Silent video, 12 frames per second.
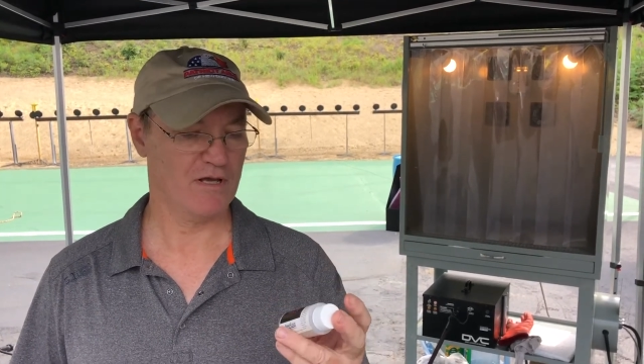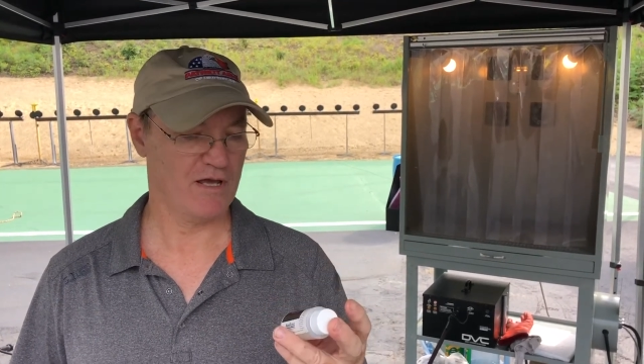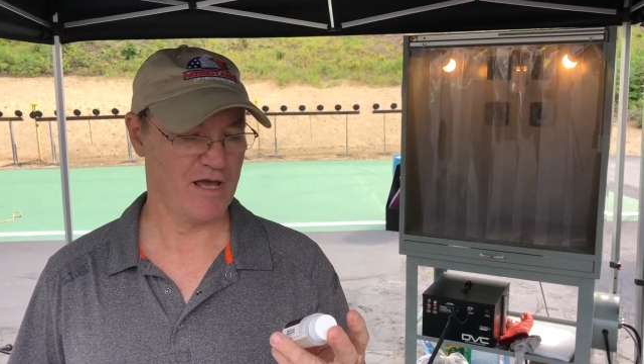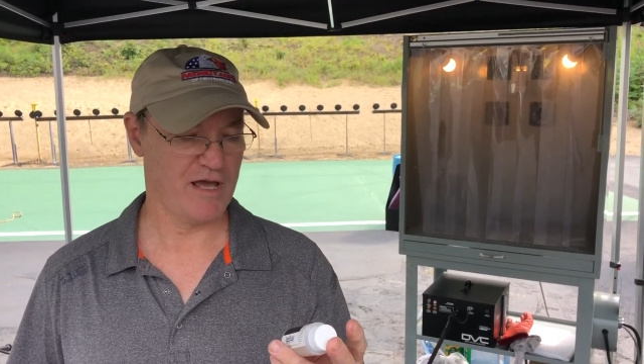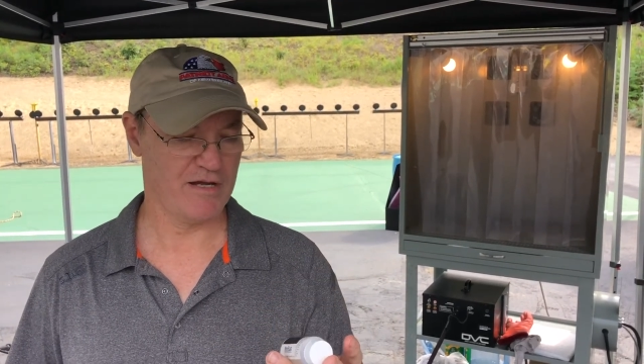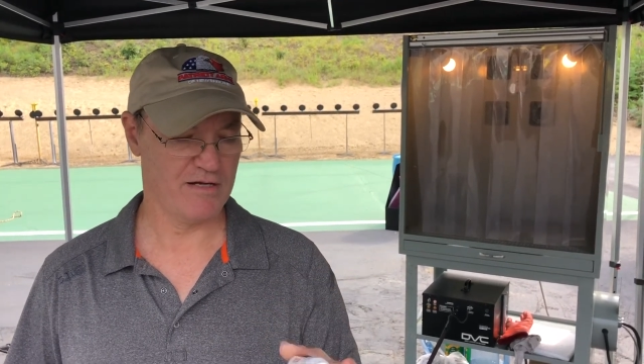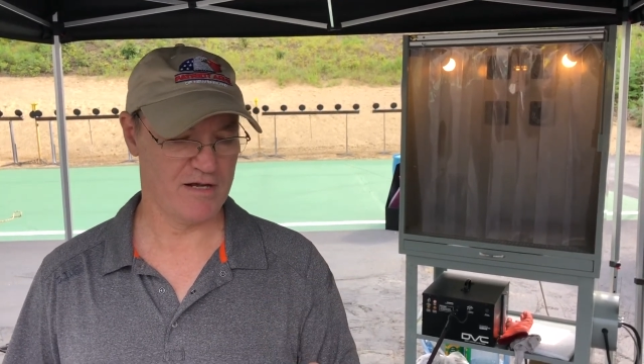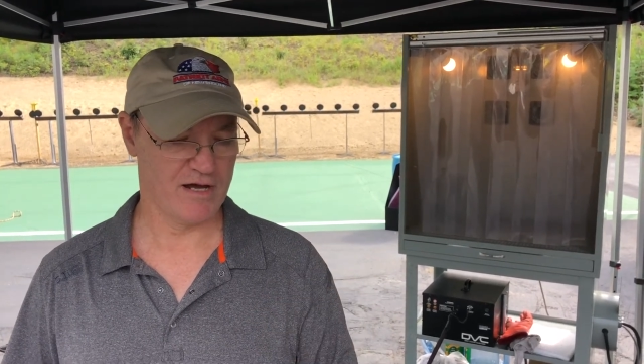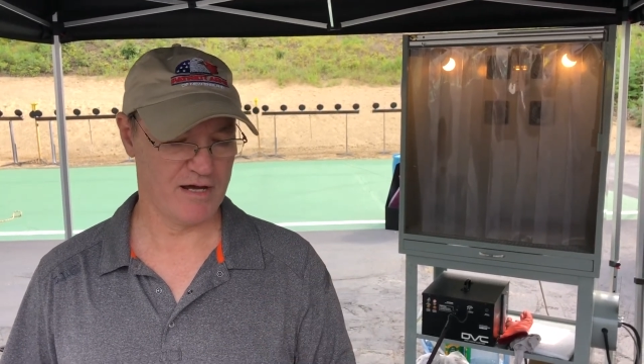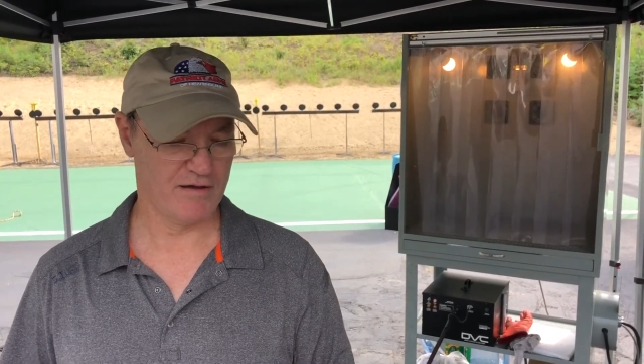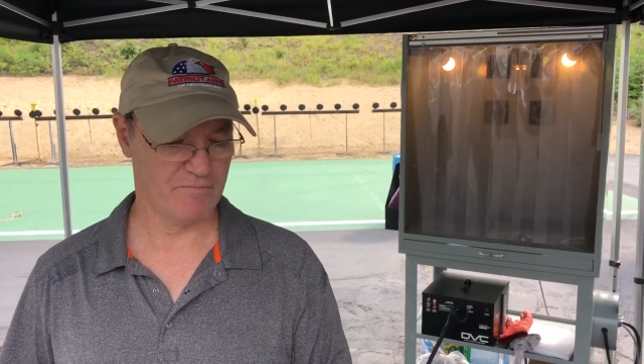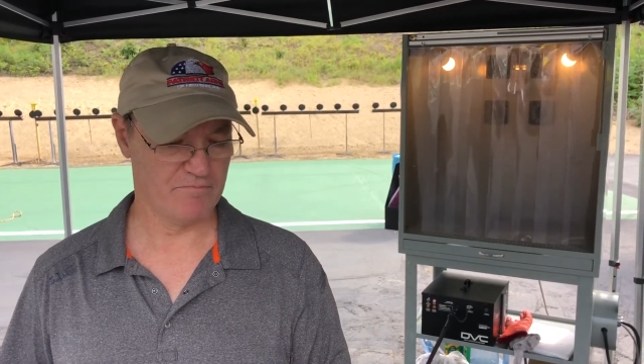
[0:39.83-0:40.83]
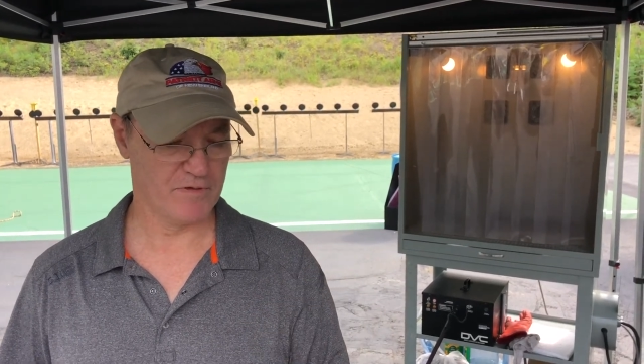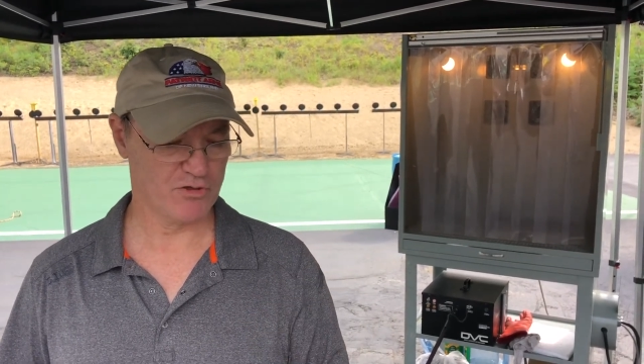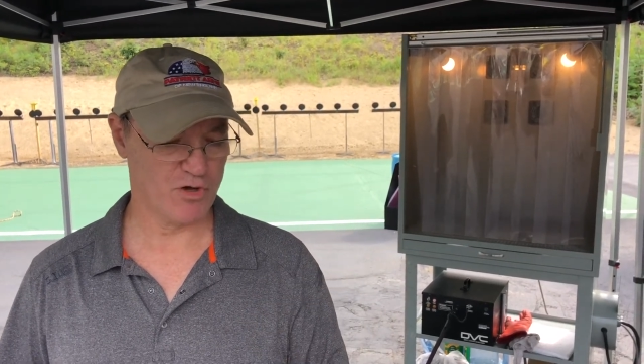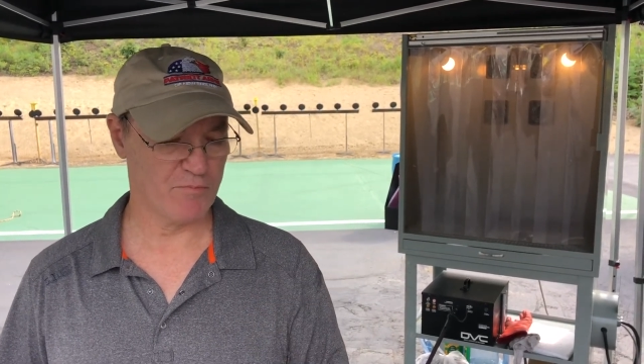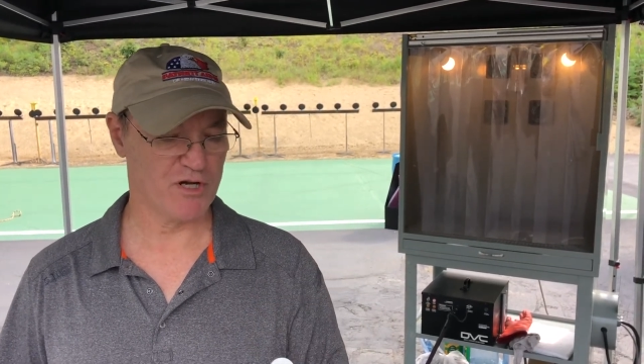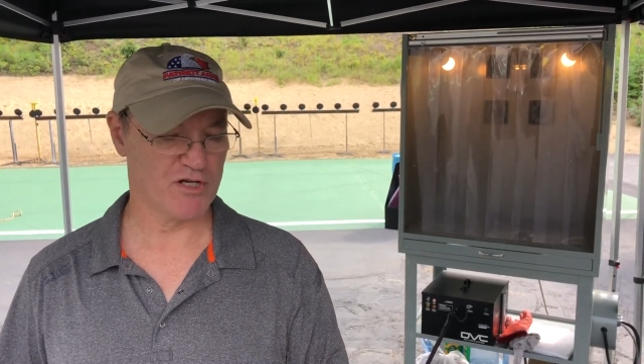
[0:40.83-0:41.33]
And
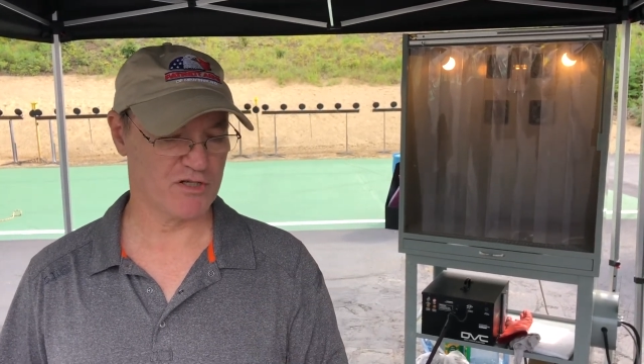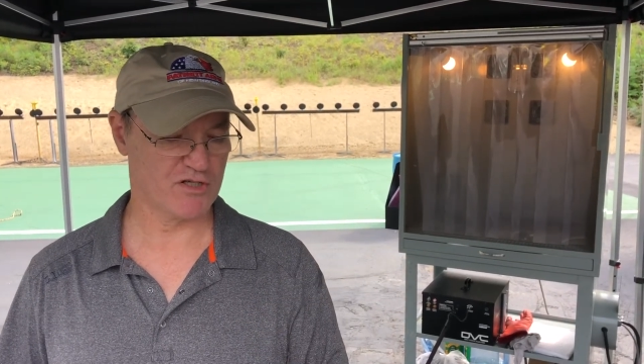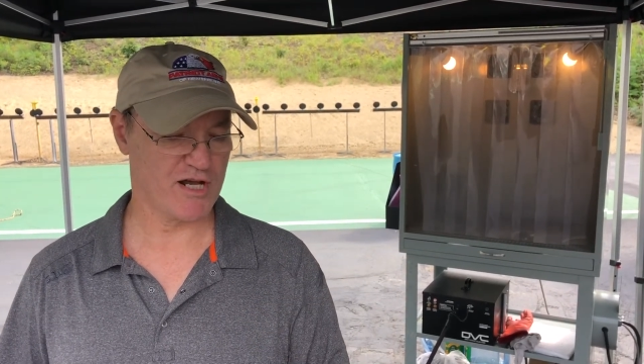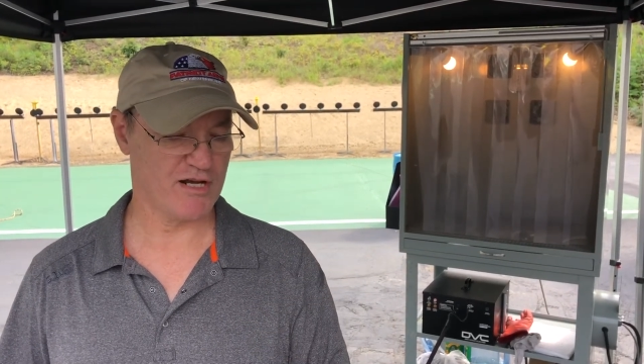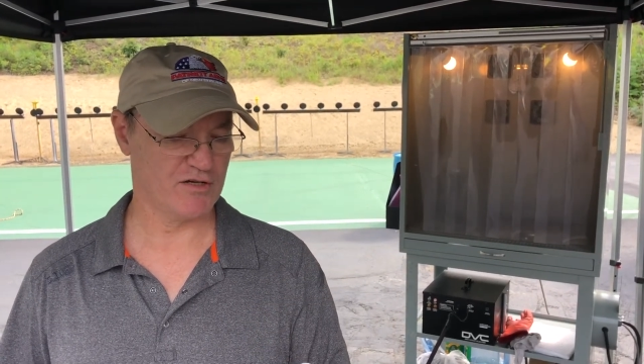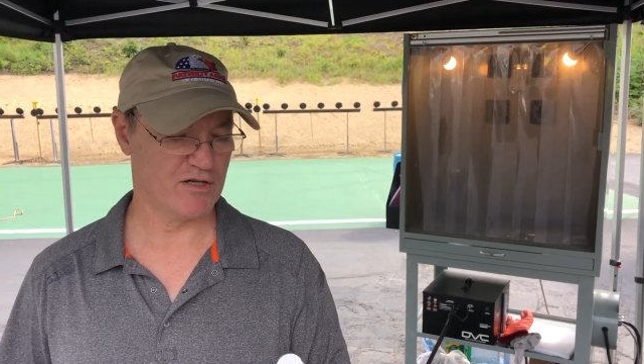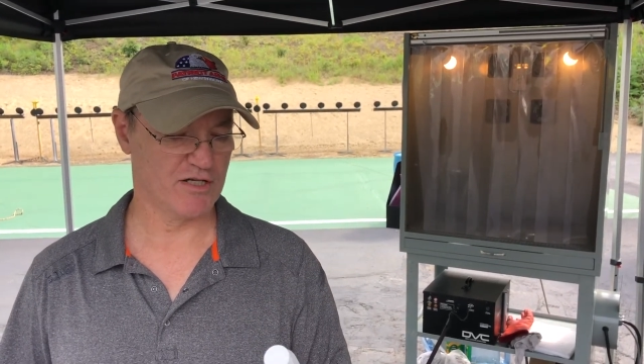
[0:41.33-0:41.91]
so I'm going to start